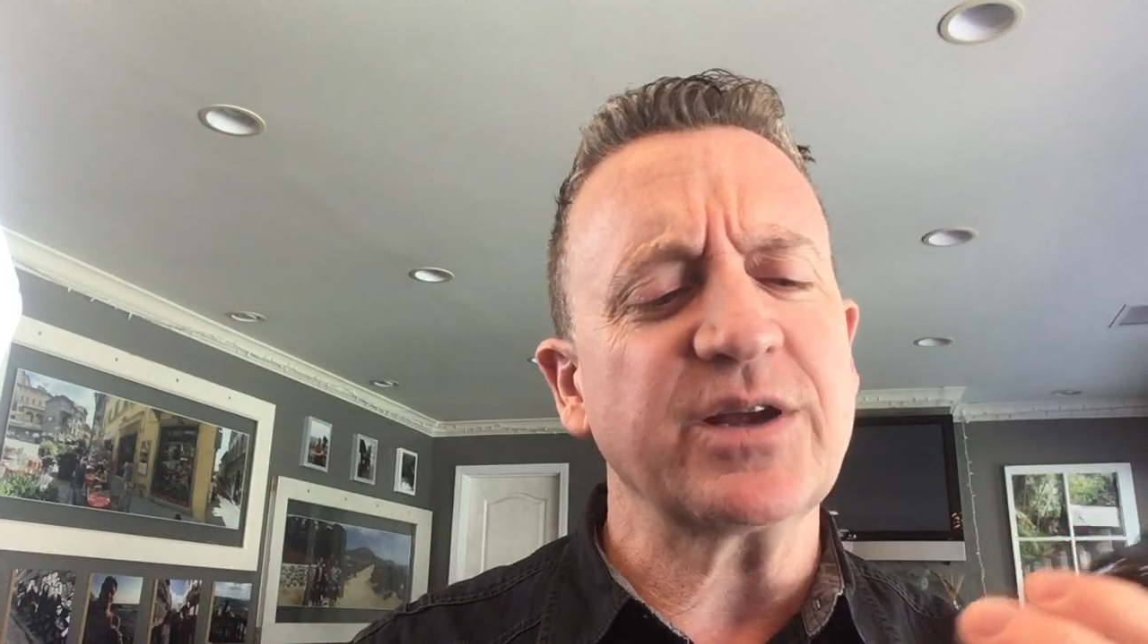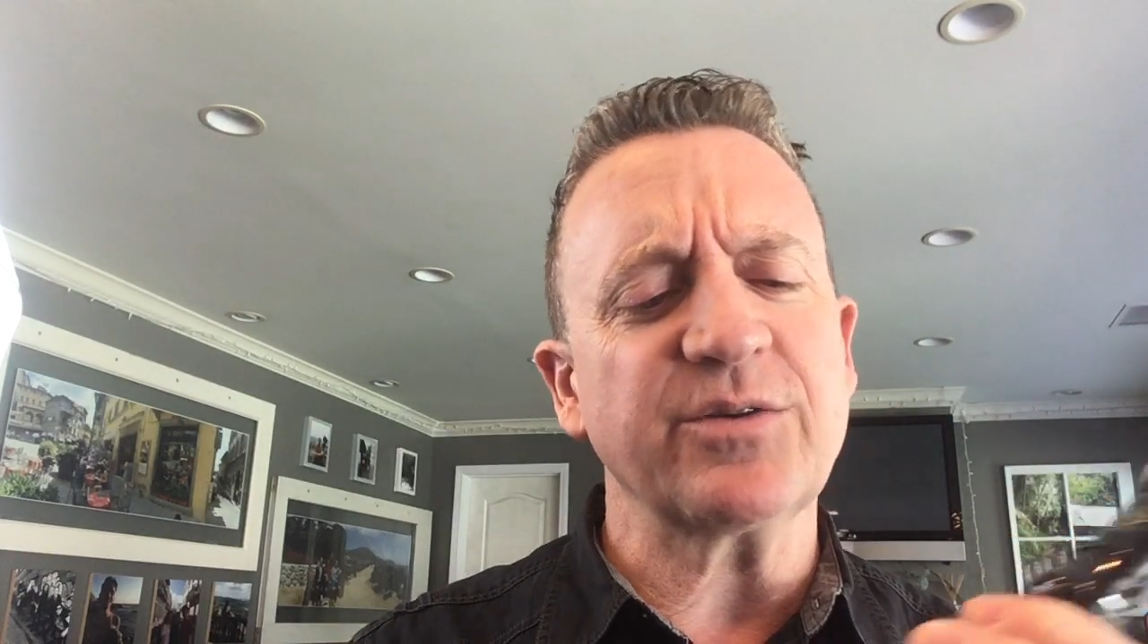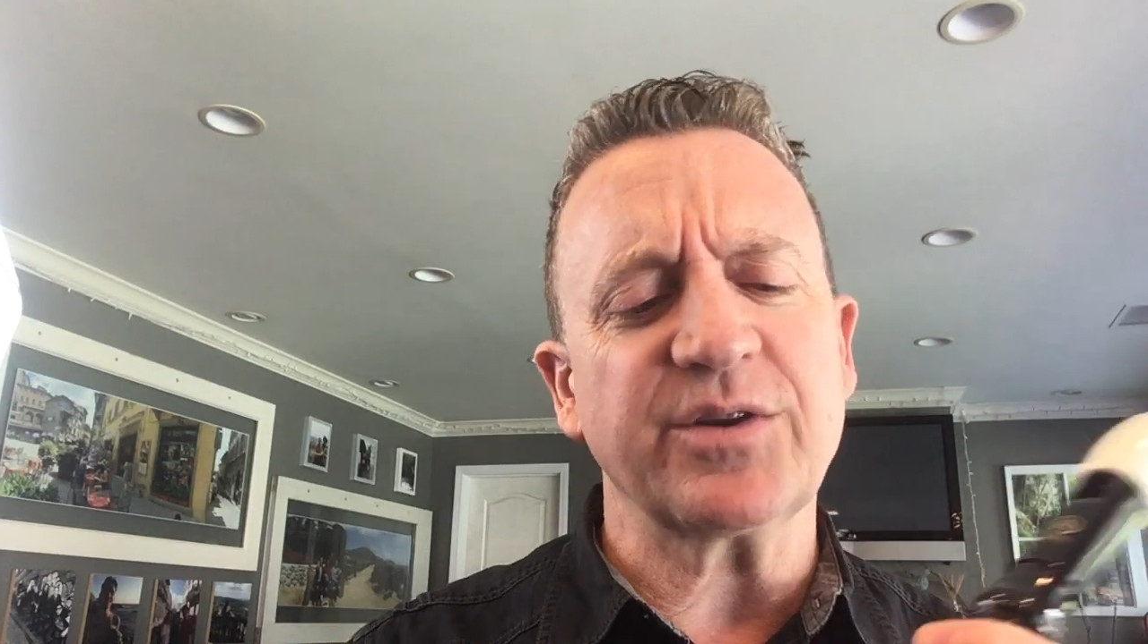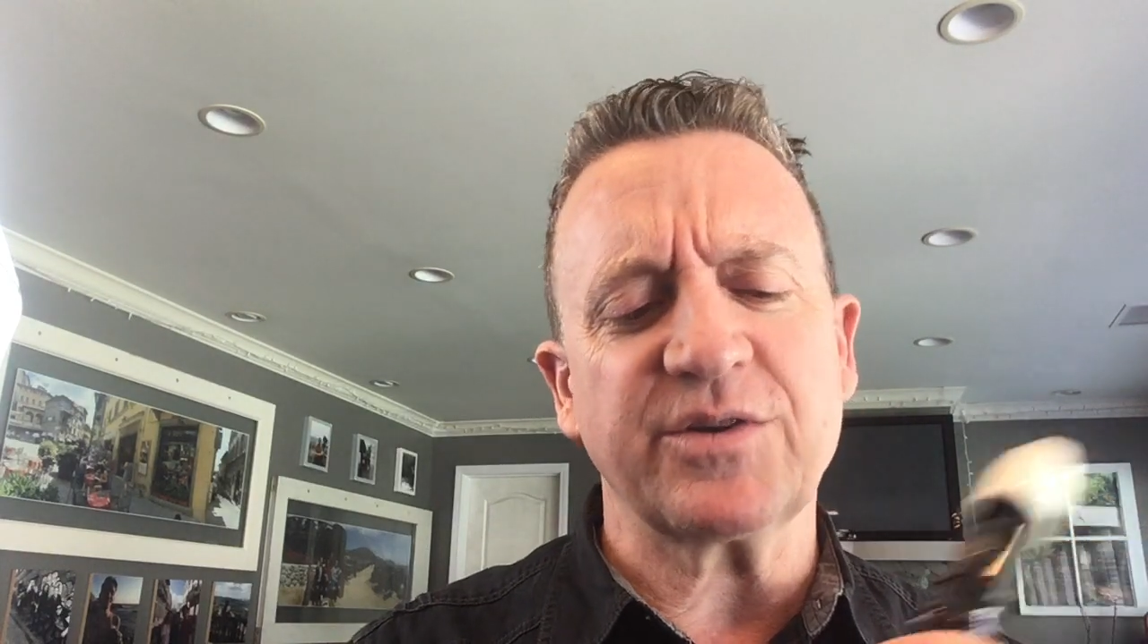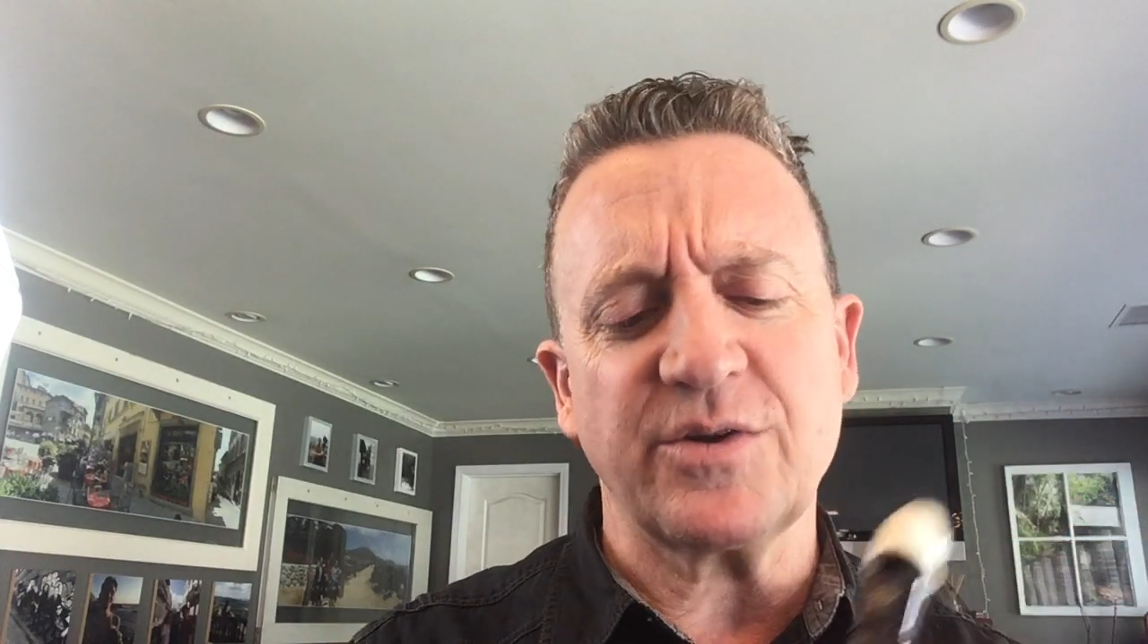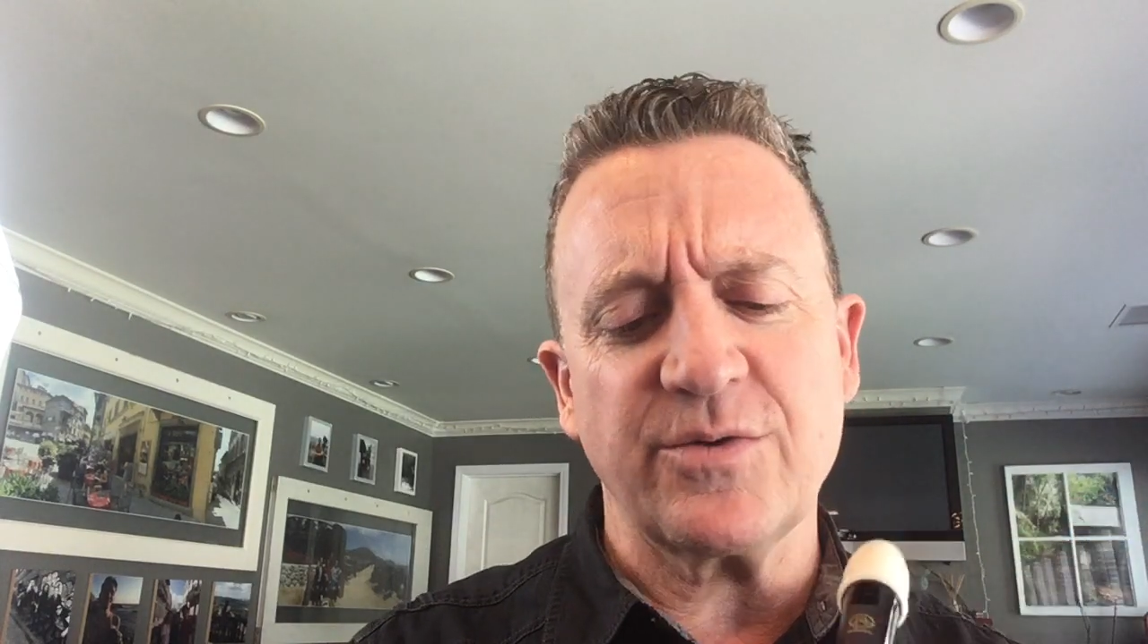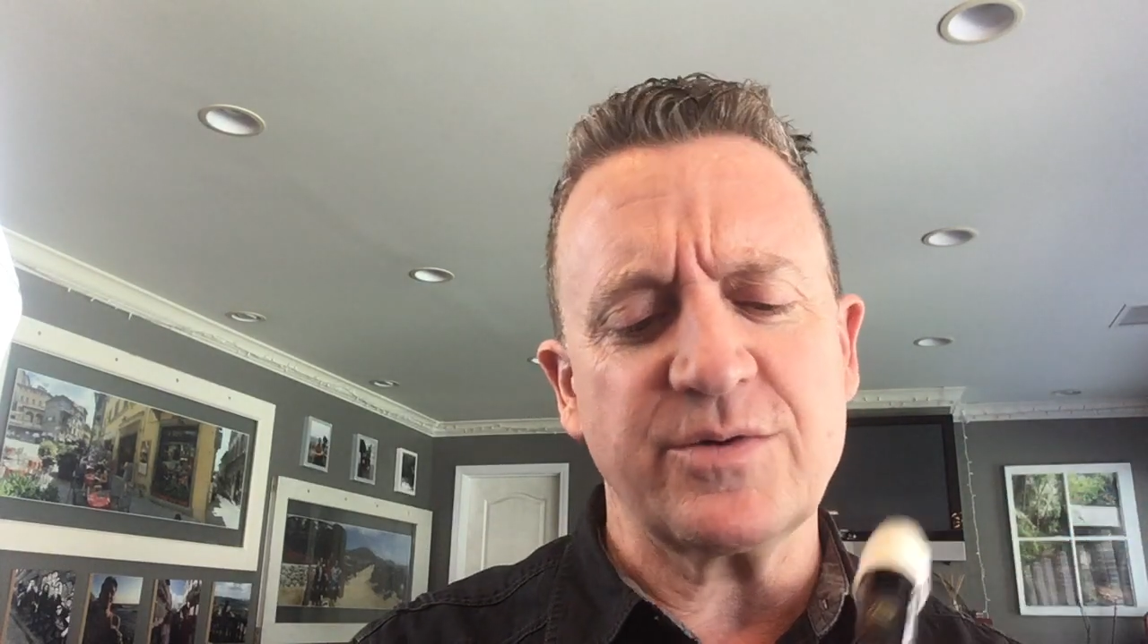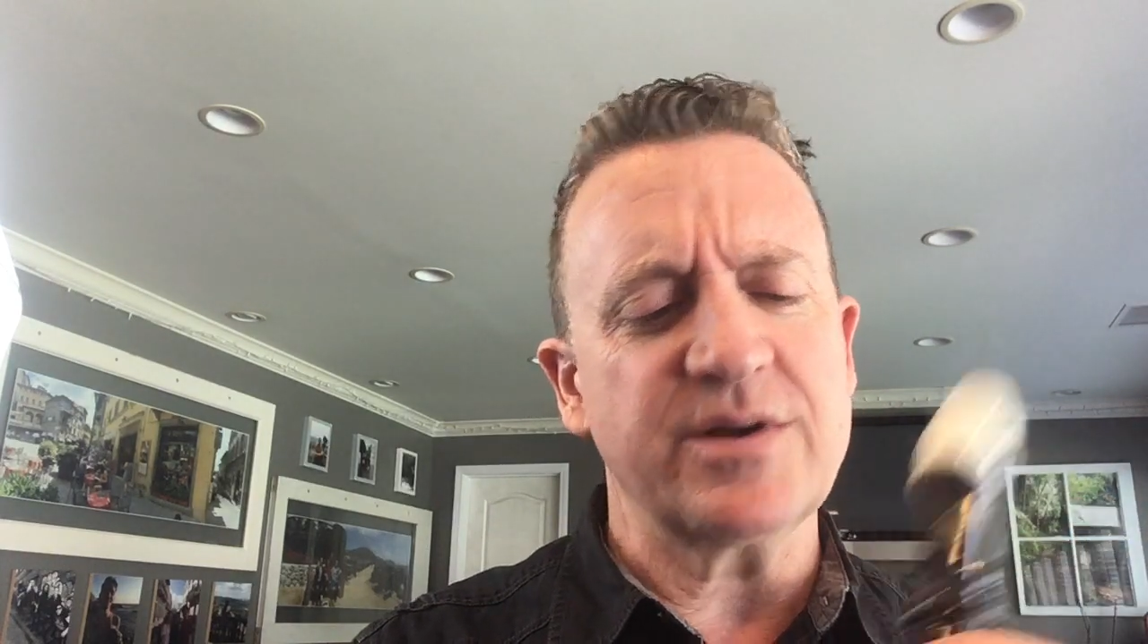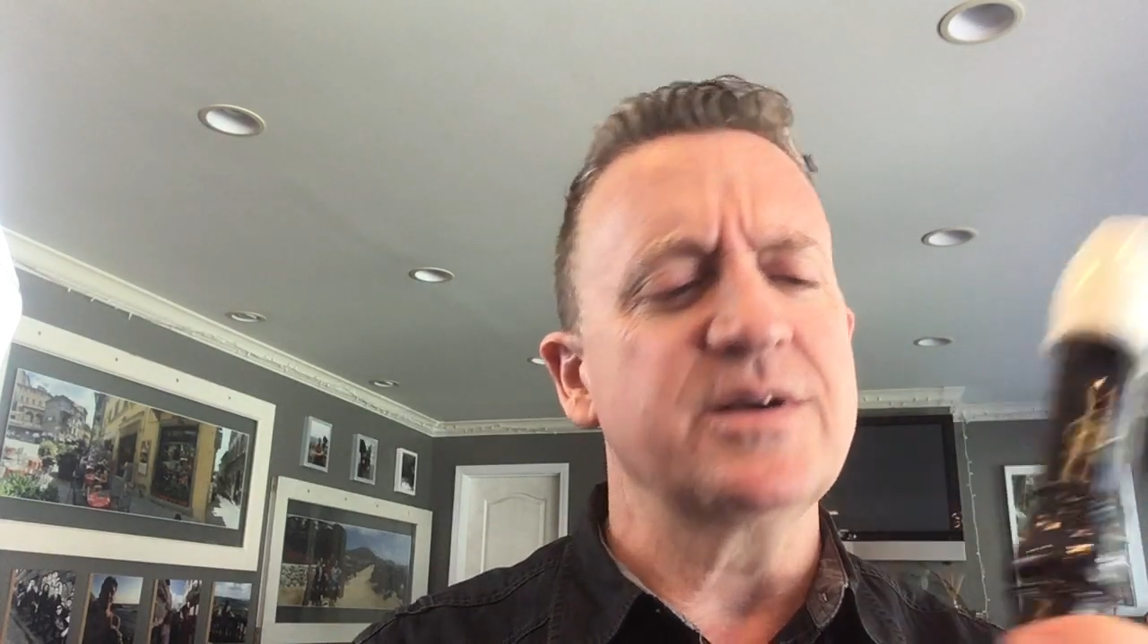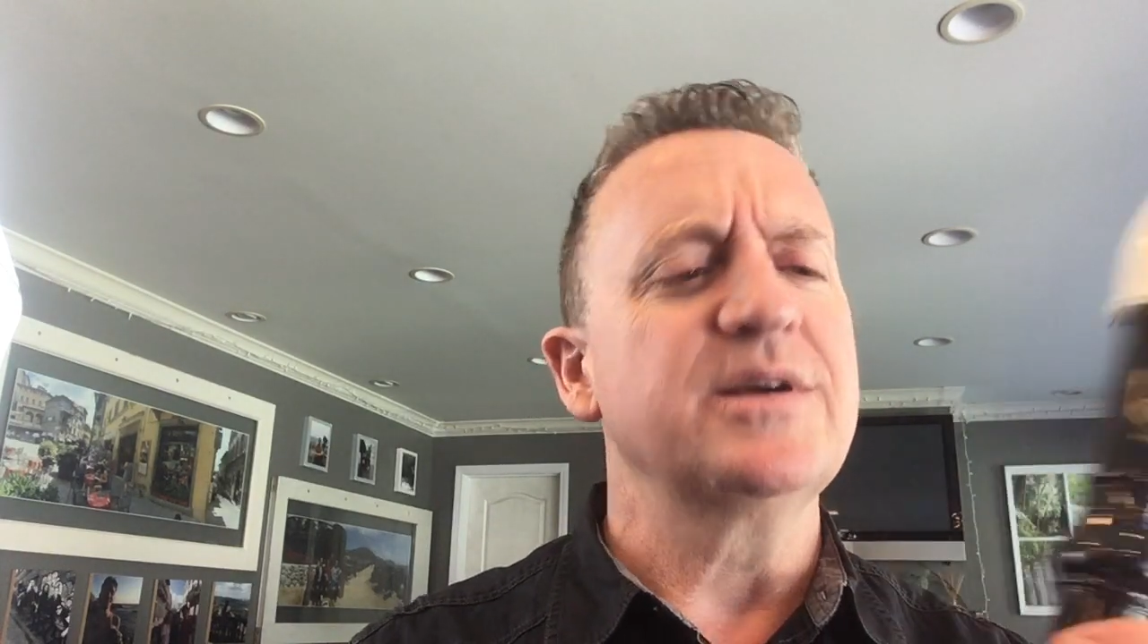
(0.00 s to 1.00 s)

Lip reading: hear the tone